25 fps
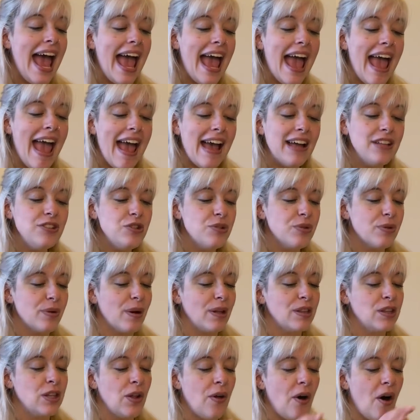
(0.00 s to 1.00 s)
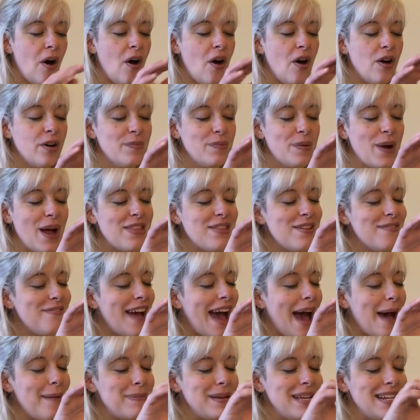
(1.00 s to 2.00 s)
Anne drew a long breath of
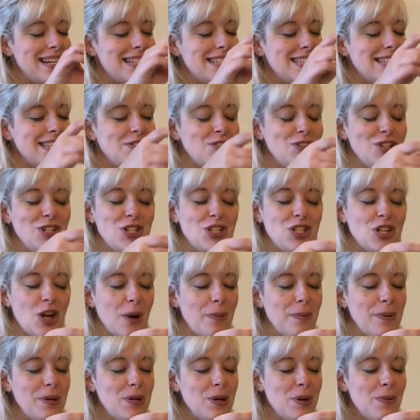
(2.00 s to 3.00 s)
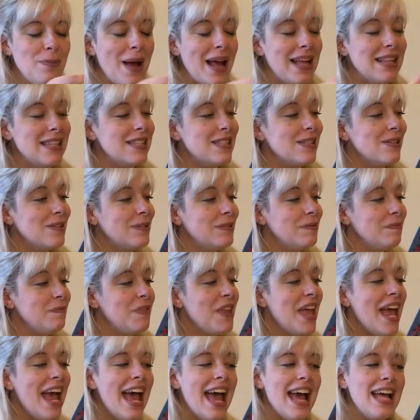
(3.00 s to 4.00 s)
happiness as she sharpened her pencil
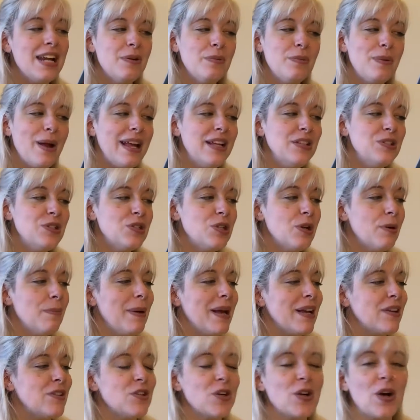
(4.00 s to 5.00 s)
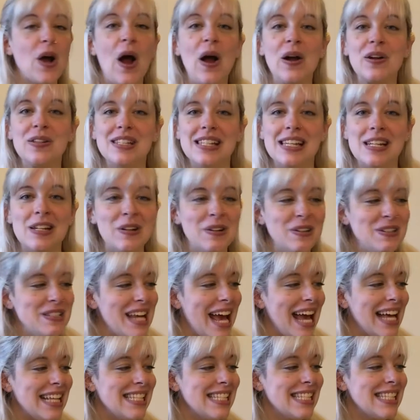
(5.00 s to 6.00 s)
and arranged her picture cards in her
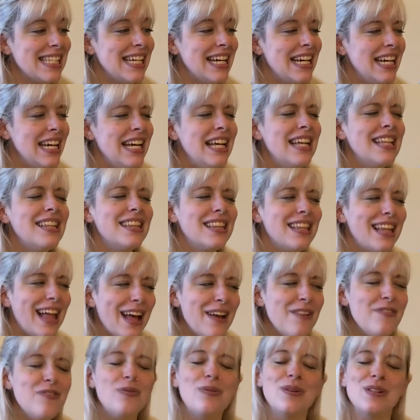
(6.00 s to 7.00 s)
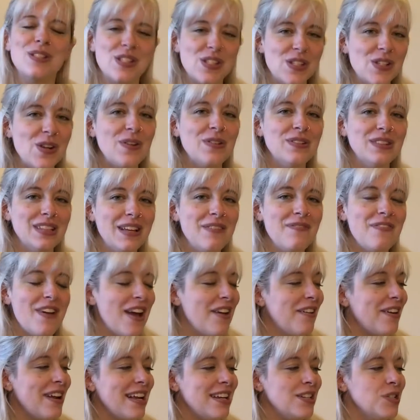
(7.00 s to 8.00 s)
desk. Life was certainly
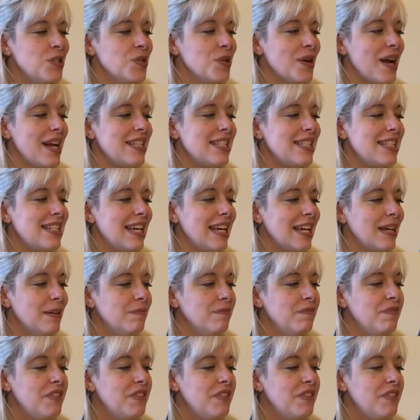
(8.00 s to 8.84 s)
very interesting.